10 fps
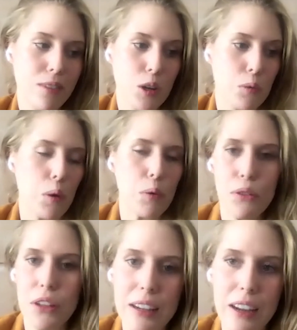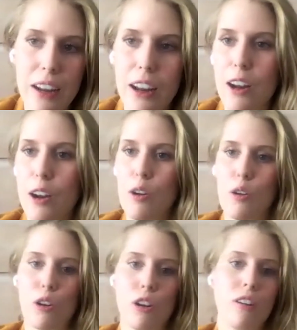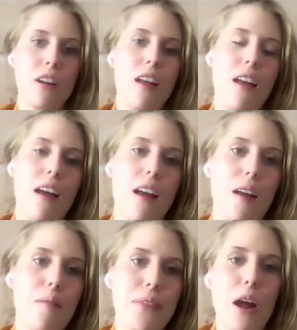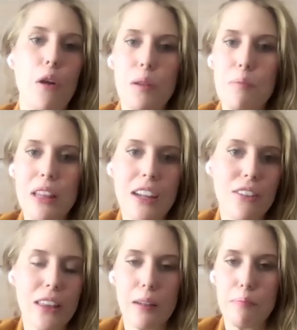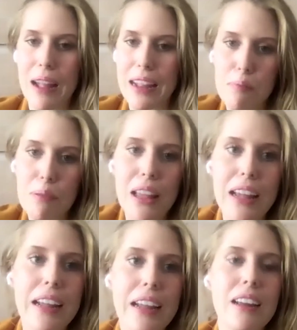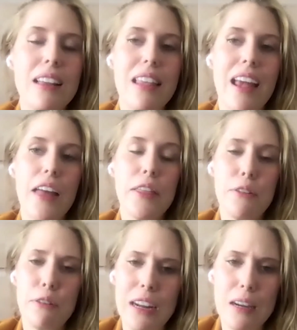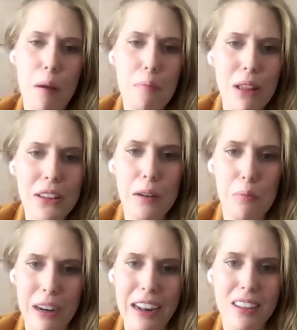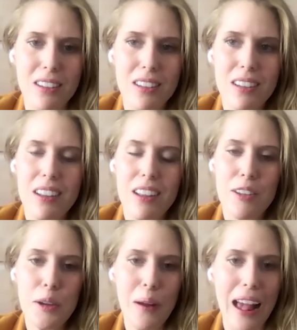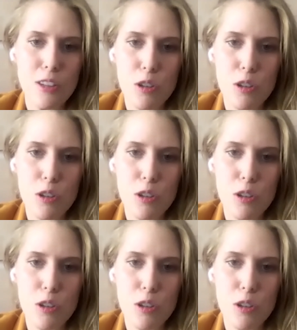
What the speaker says: growth data, or that only believe in like pay to play, and they forget about building a brand. As you're